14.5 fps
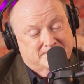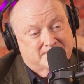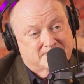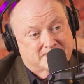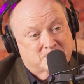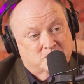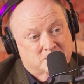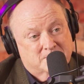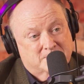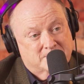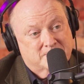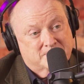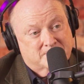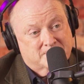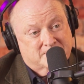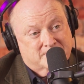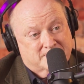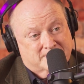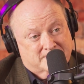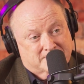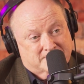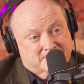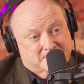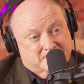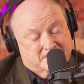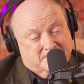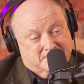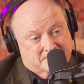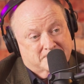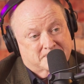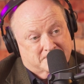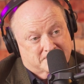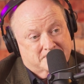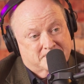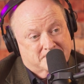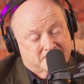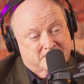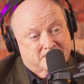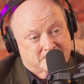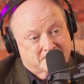there's a lot of things that we do as a process.